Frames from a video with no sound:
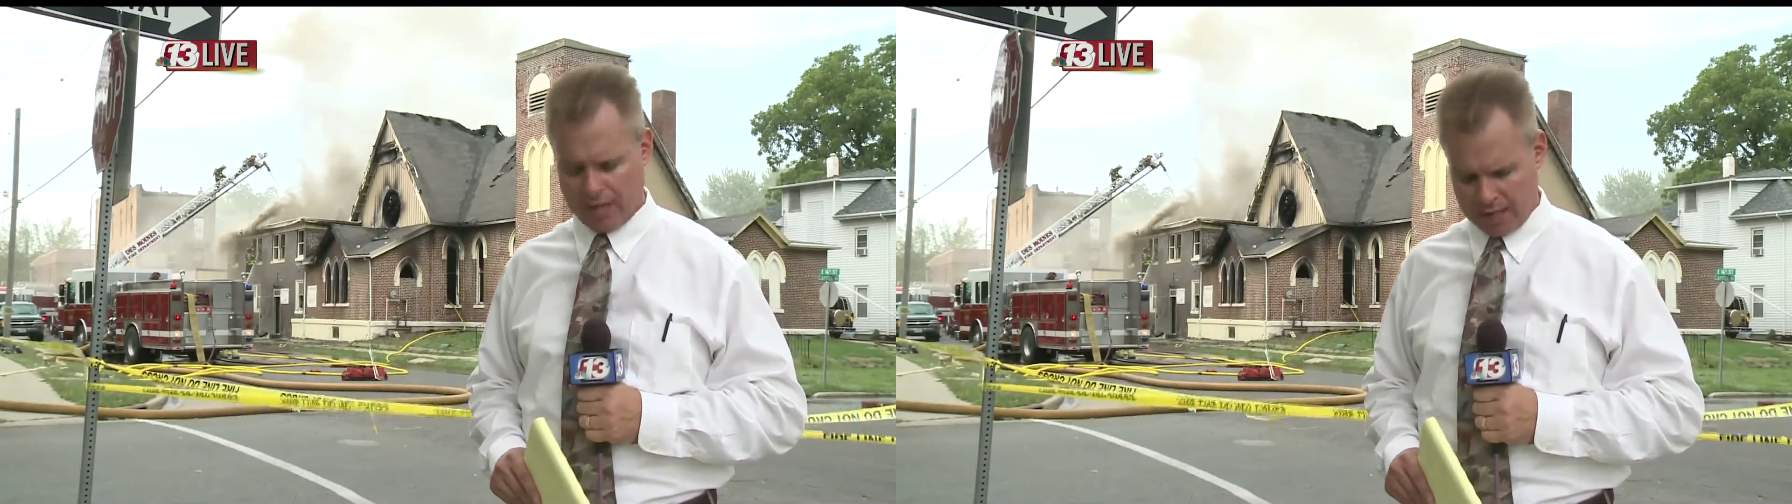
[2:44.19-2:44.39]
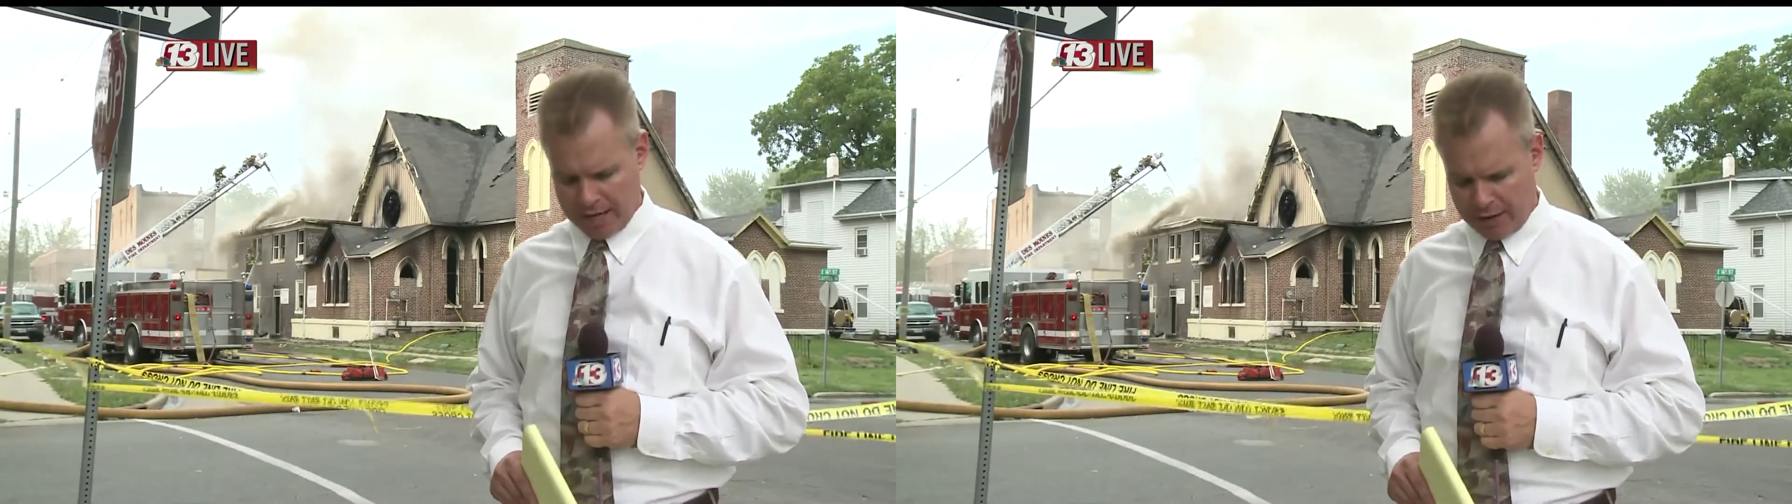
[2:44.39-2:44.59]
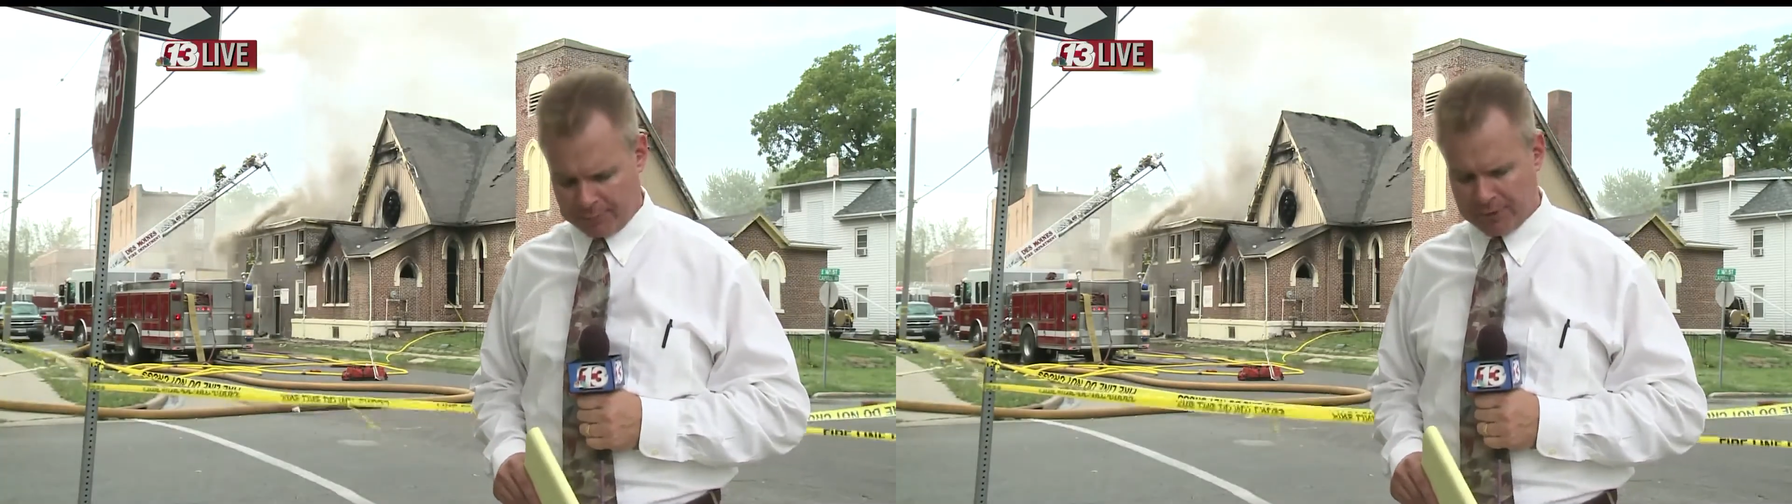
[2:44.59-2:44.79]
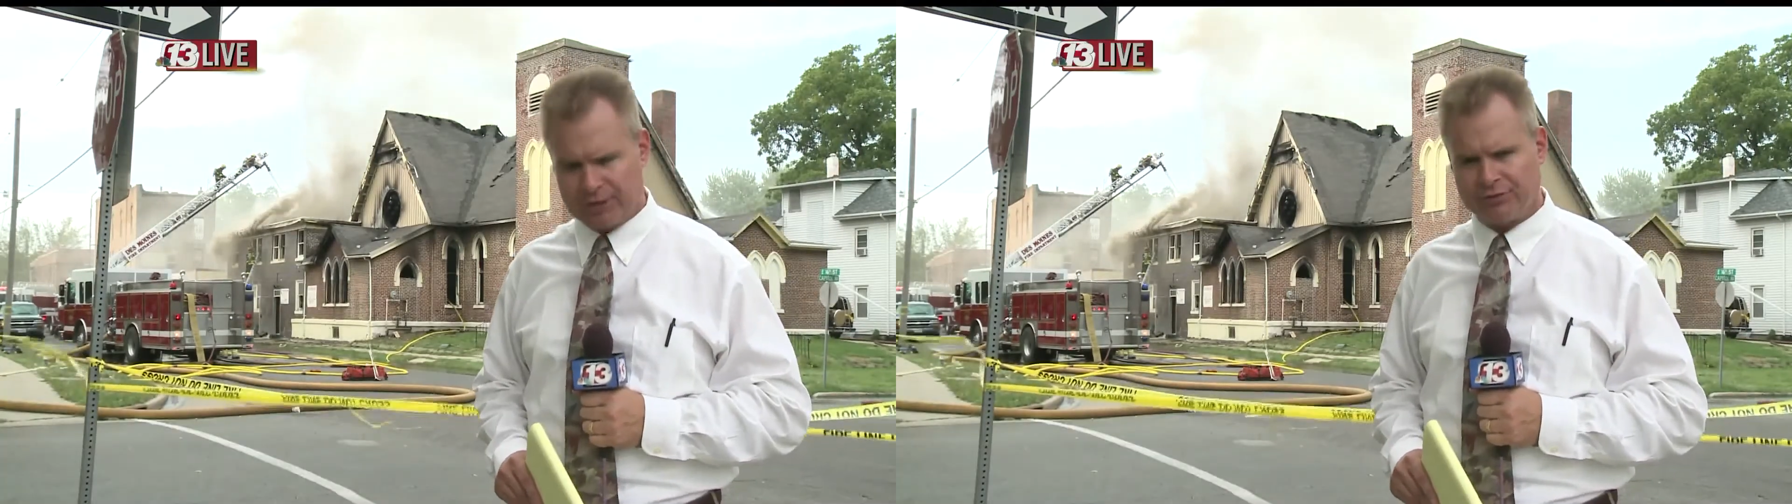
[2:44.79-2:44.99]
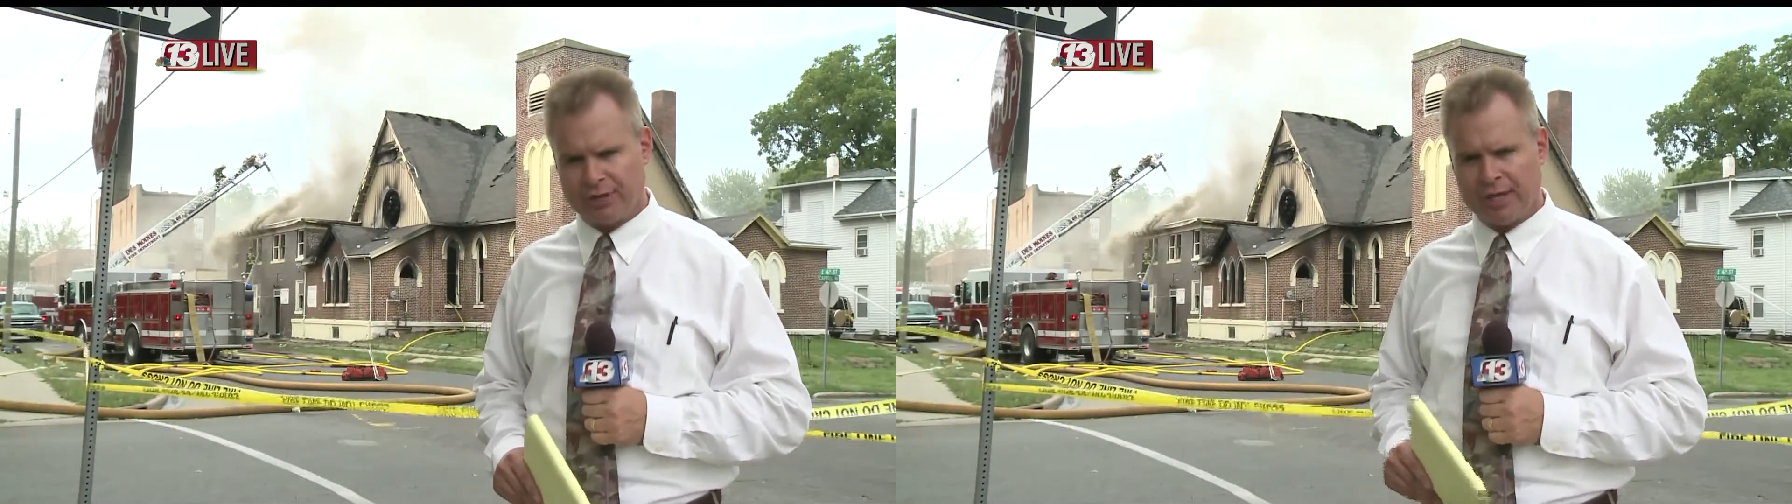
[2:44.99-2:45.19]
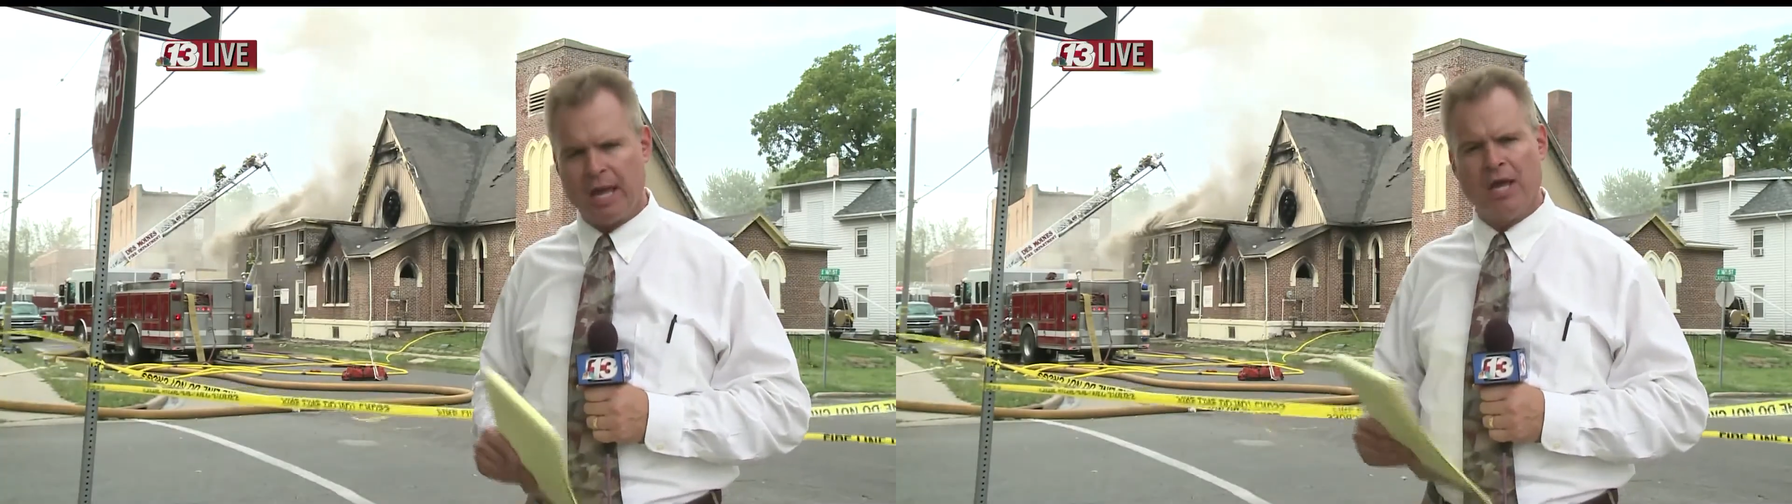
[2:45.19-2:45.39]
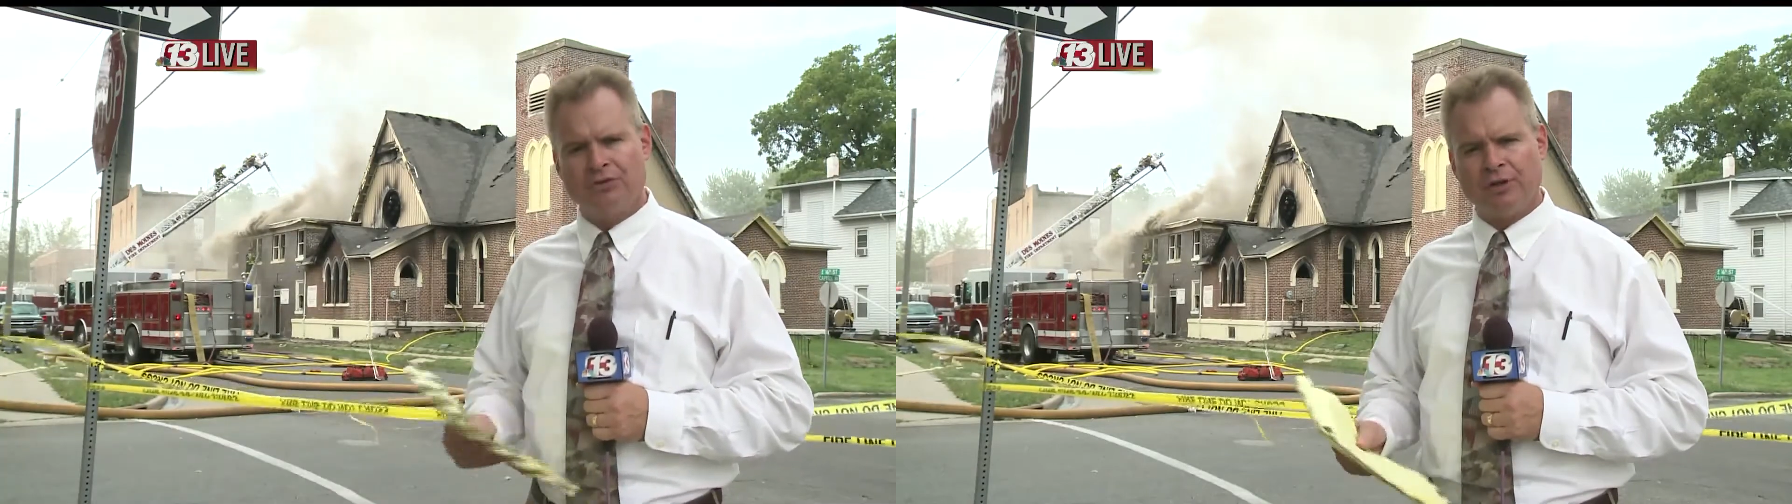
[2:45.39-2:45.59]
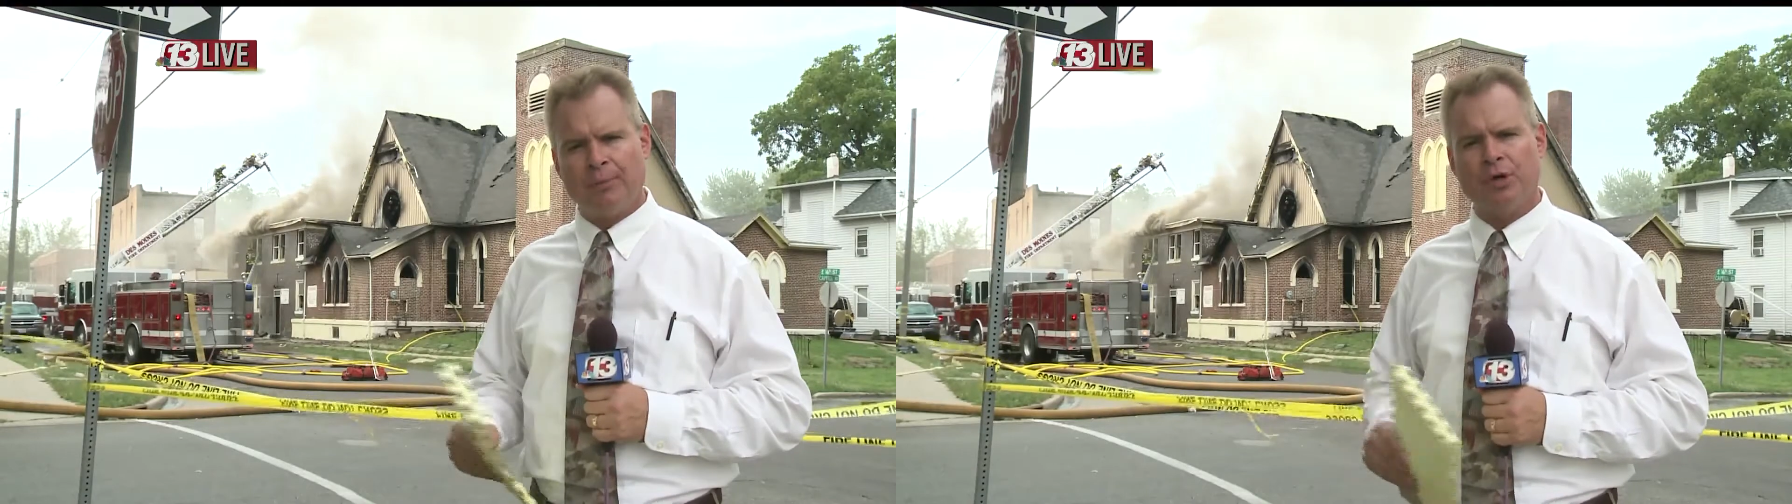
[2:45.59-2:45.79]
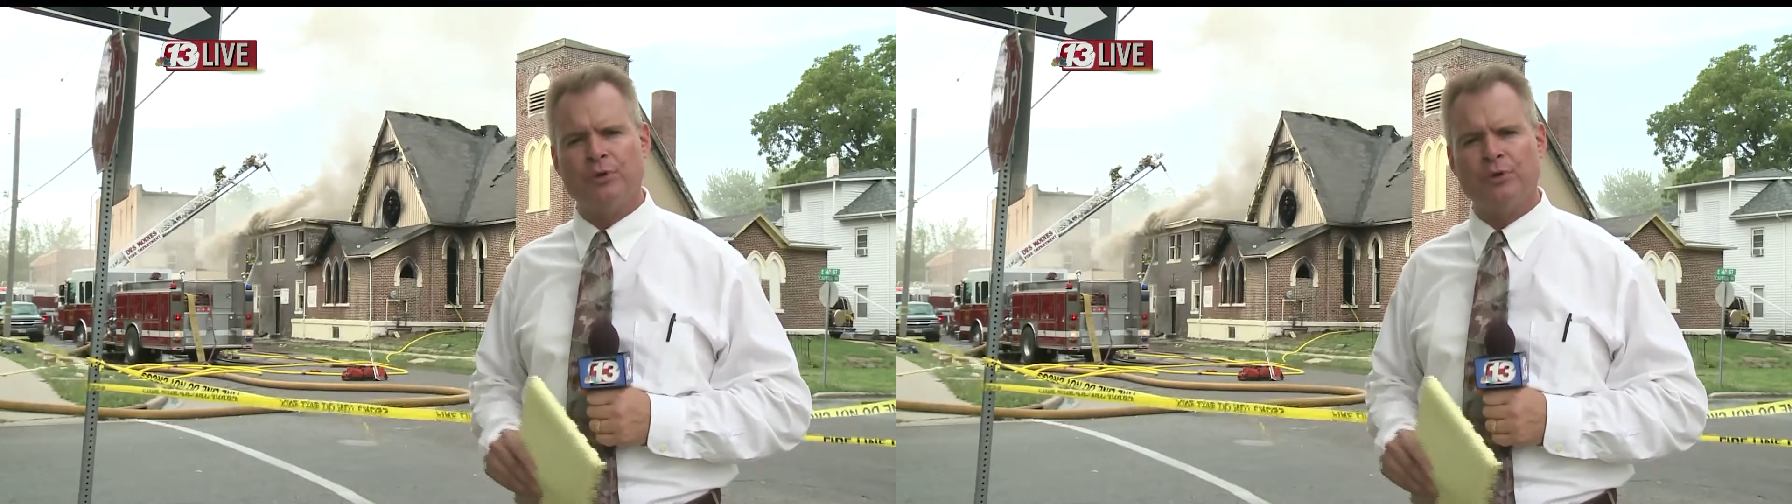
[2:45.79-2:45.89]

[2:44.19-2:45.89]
Now, police say someone who